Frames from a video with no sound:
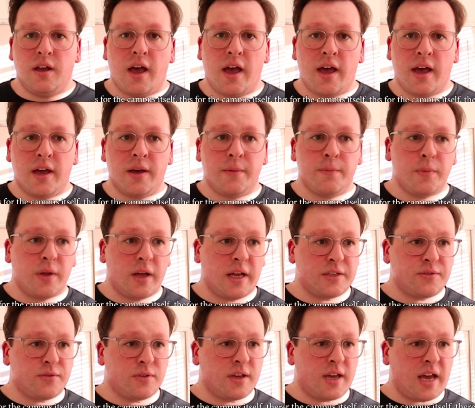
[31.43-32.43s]
Um,
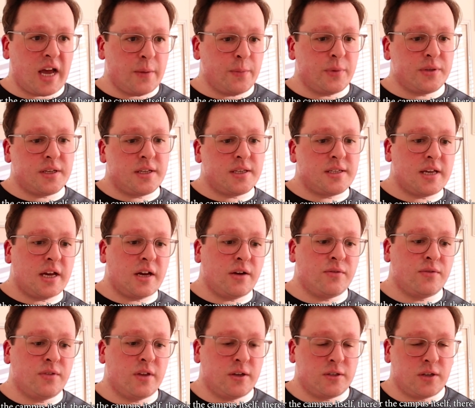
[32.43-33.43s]
as for the campus
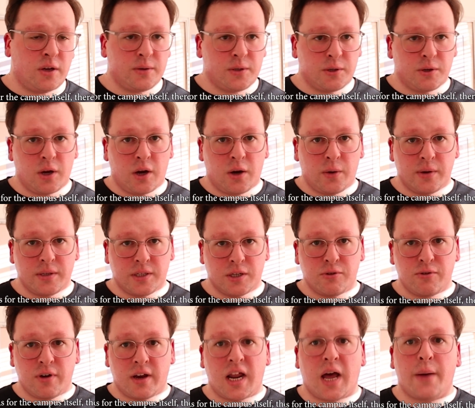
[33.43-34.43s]
itself, there's also always a
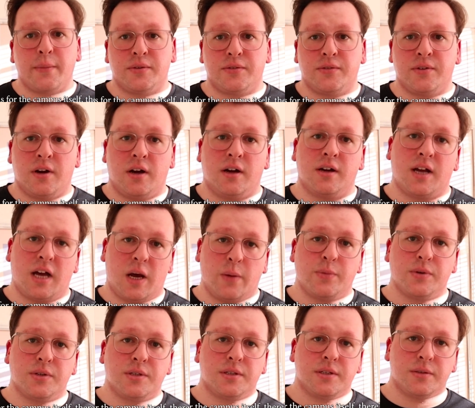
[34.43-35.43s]
great atmosphere on
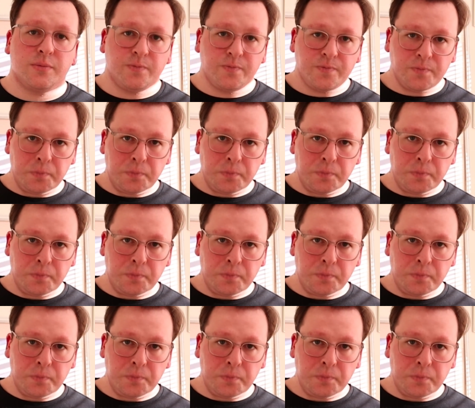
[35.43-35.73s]
campus.